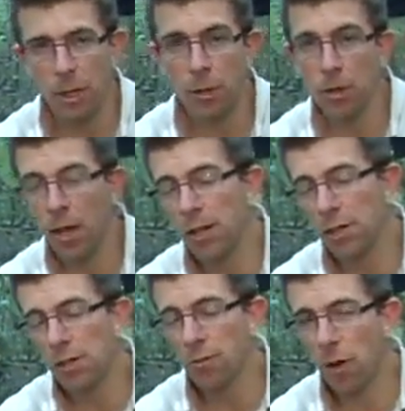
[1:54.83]
You can
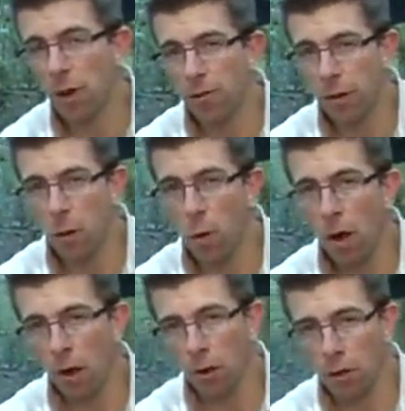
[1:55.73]
actually survive for
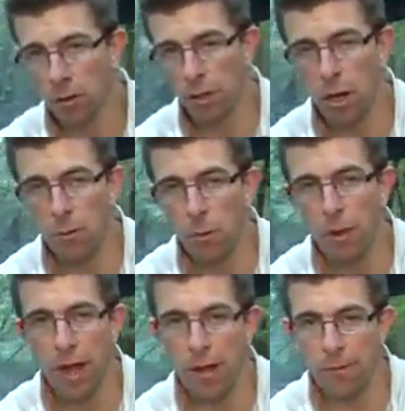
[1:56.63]
quite a long time
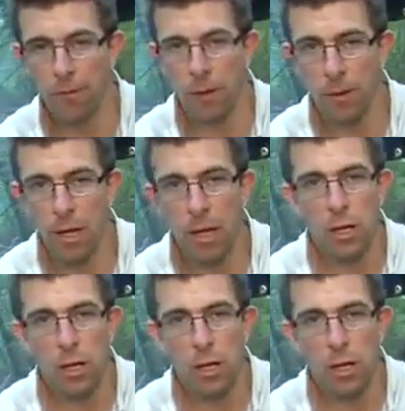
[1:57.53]
without food.